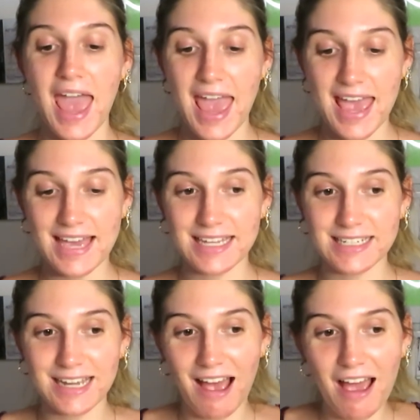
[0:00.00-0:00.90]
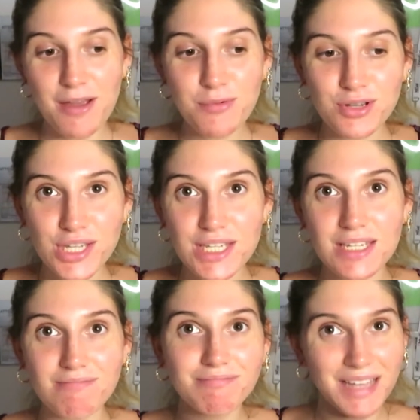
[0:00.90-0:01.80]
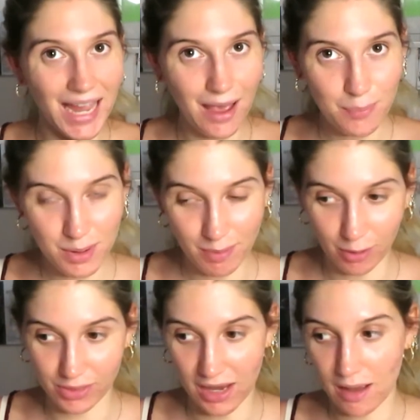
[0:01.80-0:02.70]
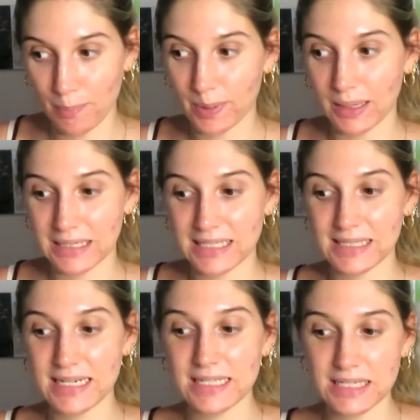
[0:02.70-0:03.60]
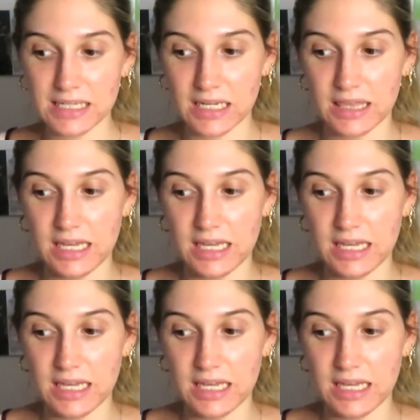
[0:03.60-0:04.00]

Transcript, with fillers: And I was happy about that but since